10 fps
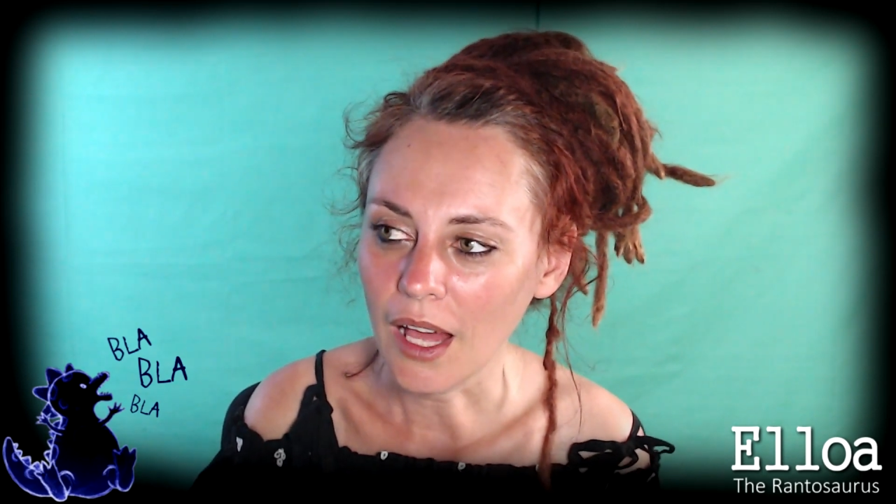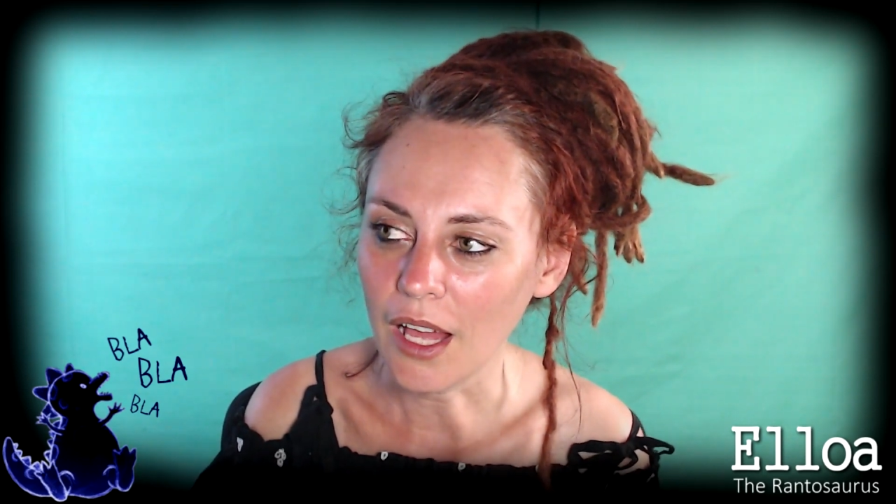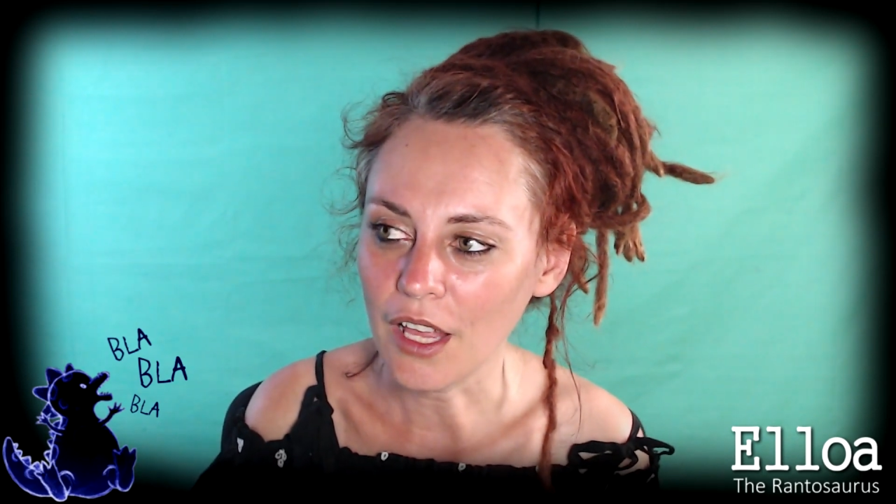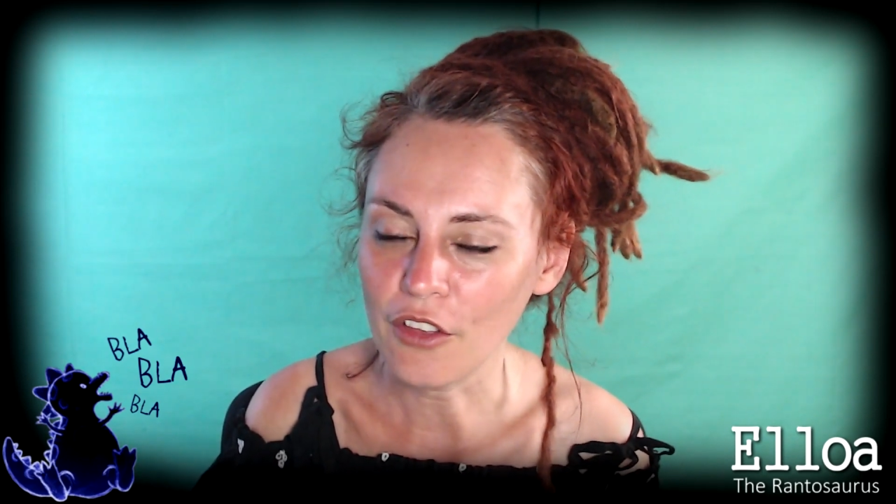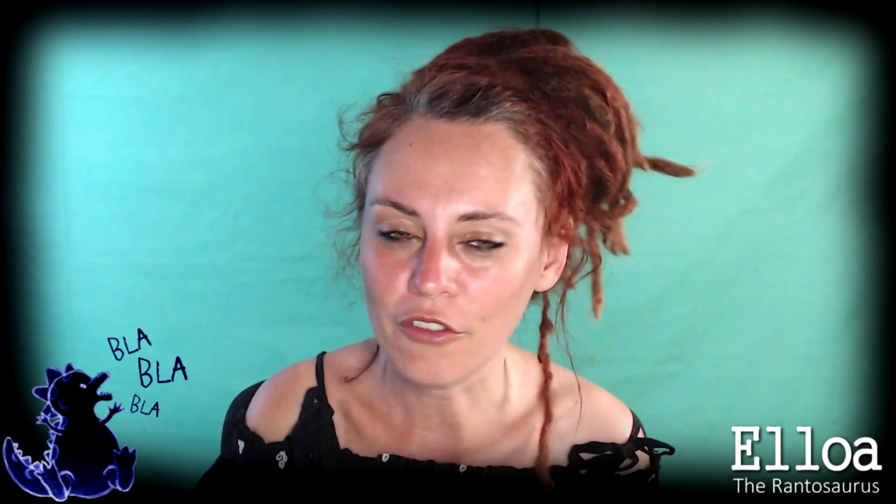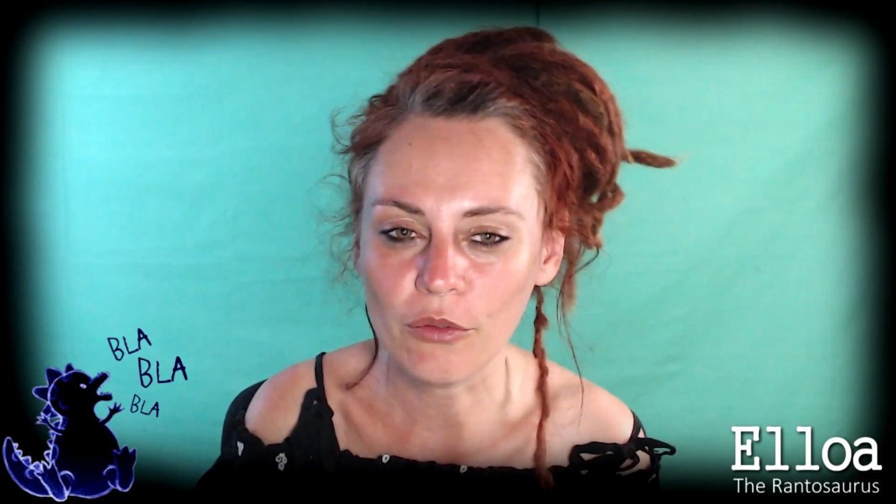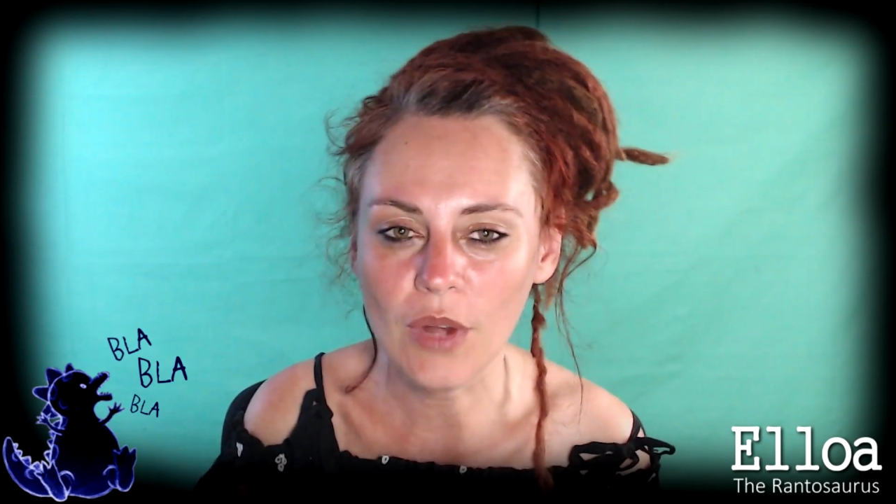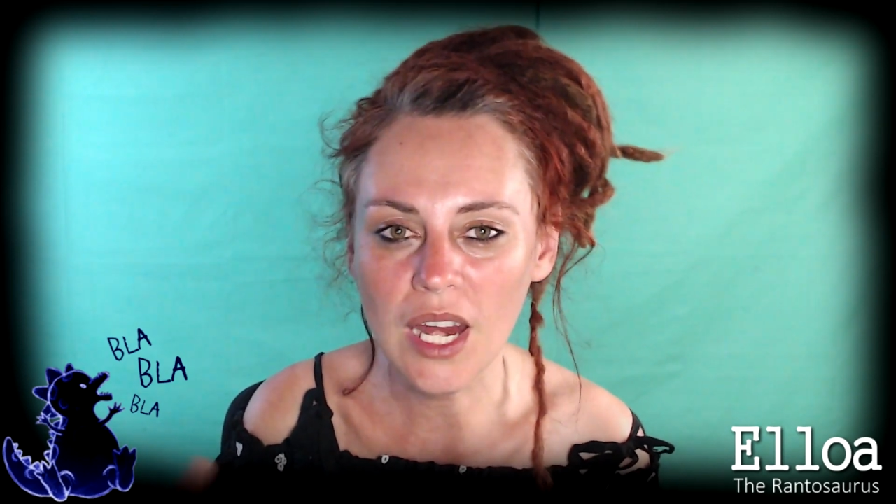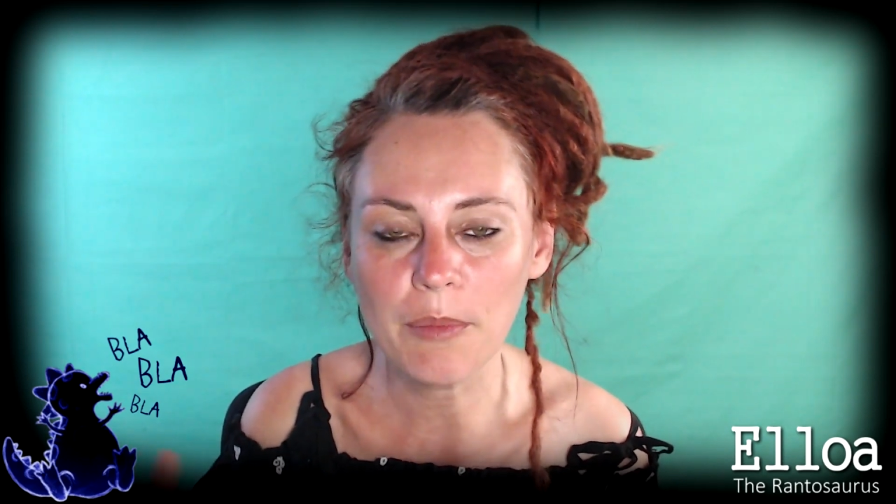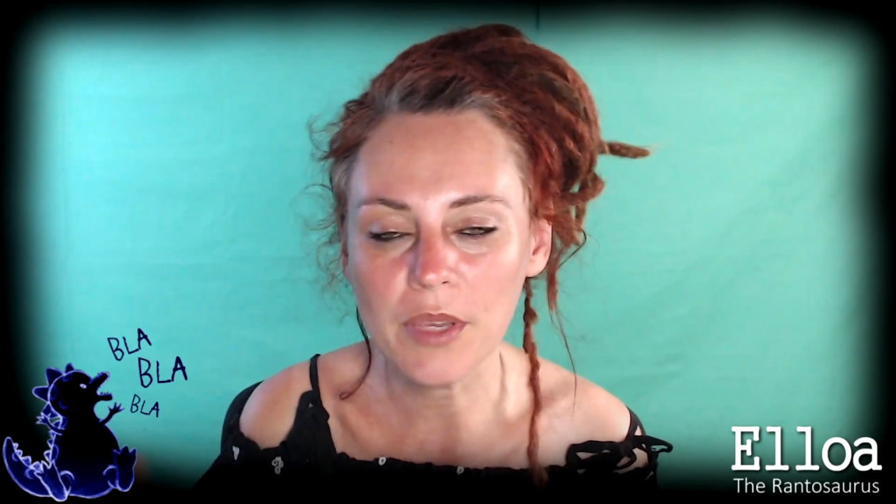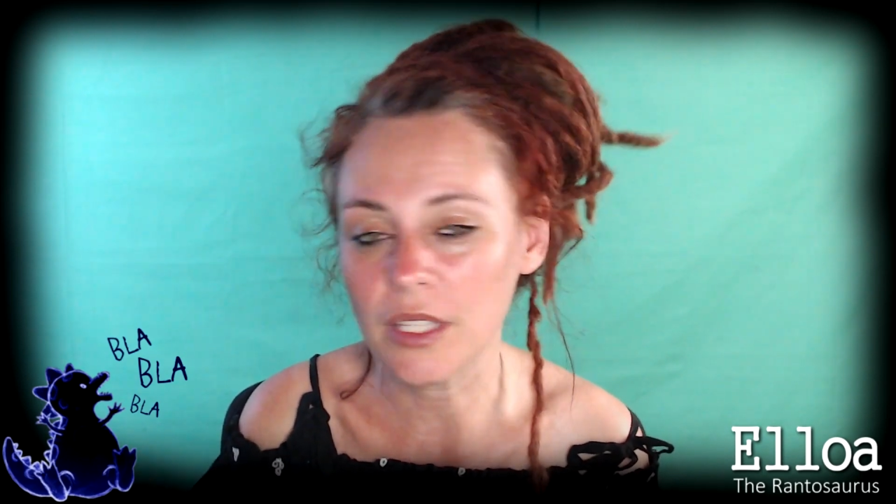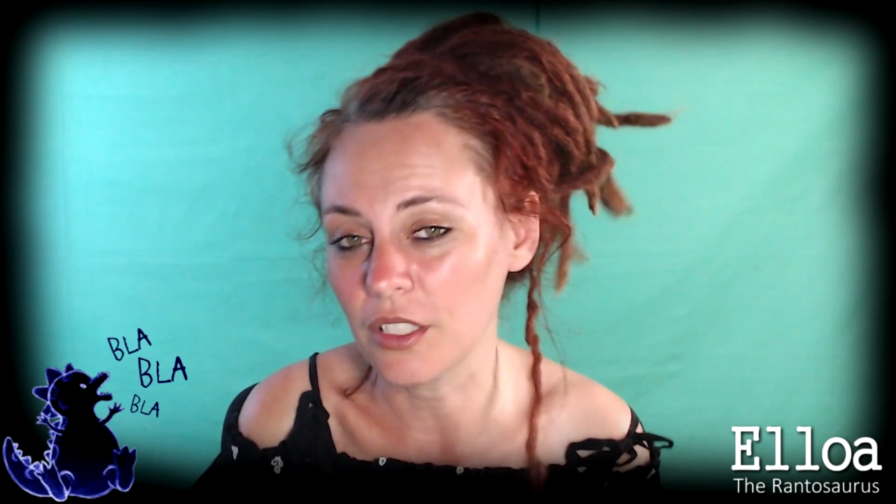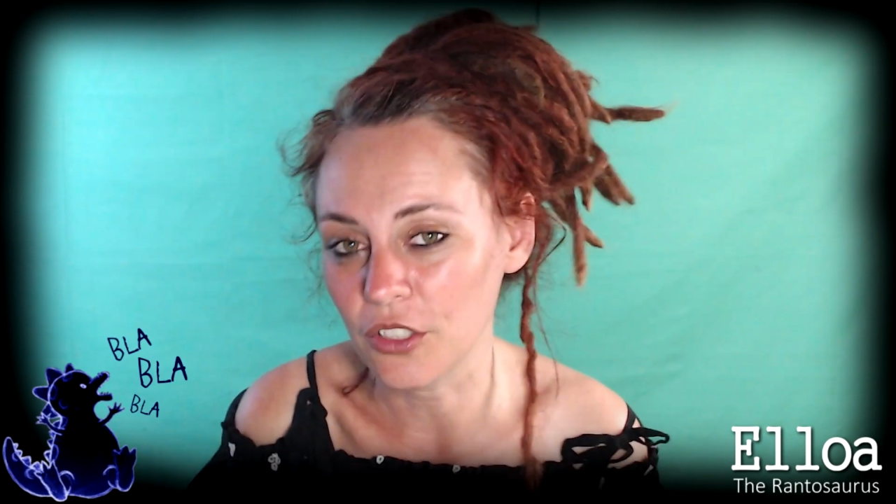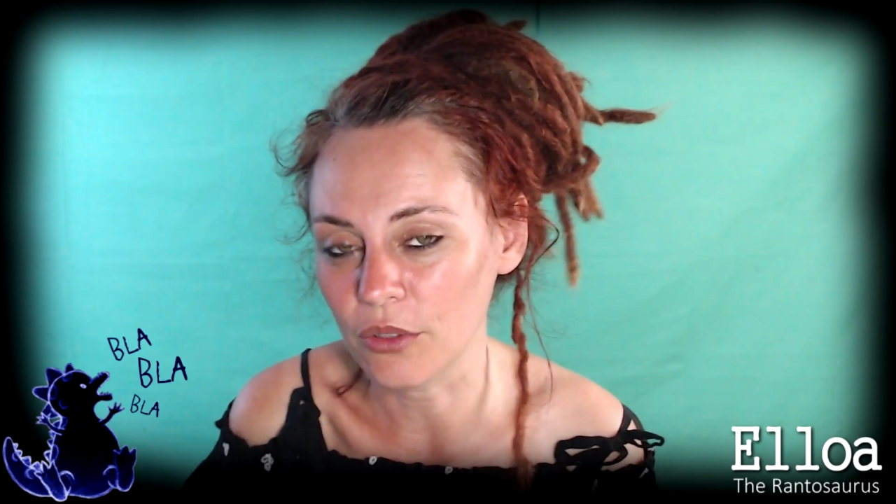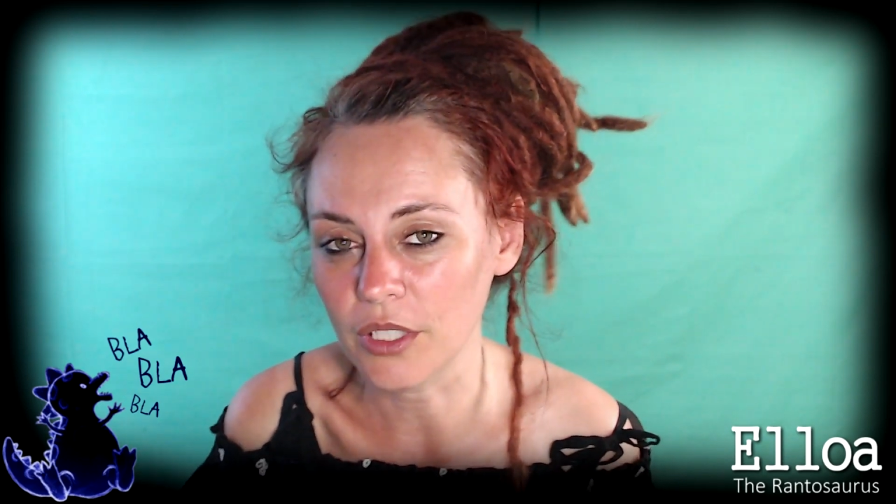I have really been
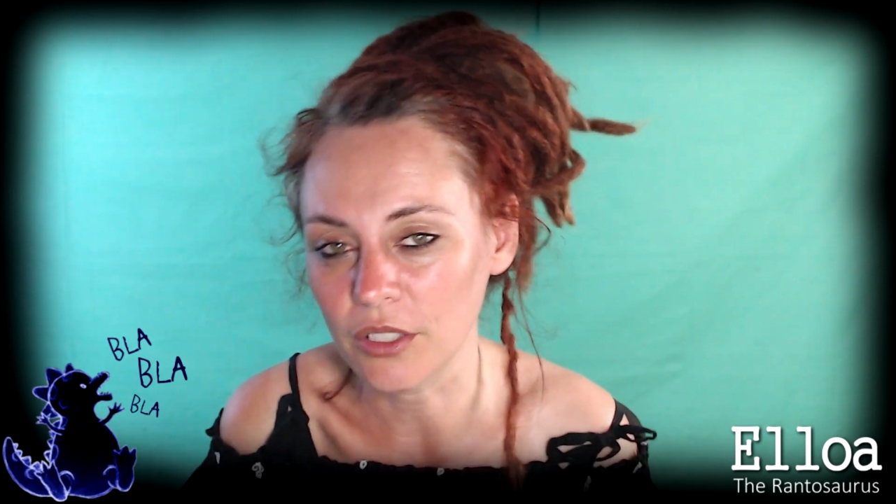enjoying